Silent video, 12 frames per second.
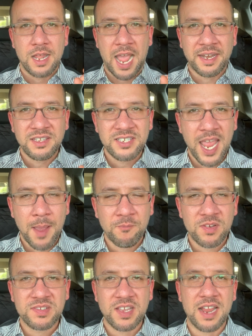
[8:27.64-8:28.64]
I need to
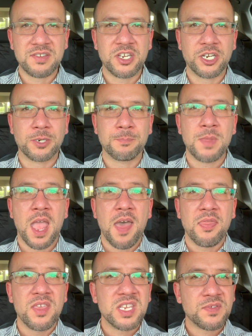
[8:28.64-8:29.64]
emphasize here,
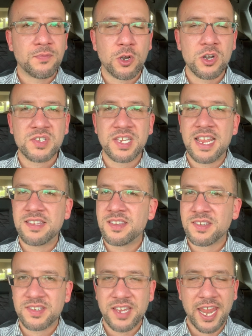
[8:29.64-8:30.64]
this verse
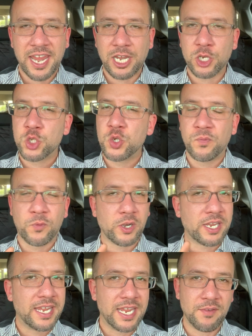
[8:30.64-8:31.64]
isn't saying to
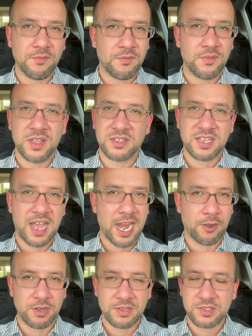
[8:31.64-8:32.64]
forgive the
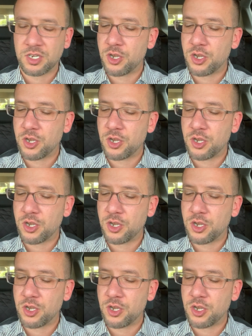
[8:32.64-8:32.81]
tyrant.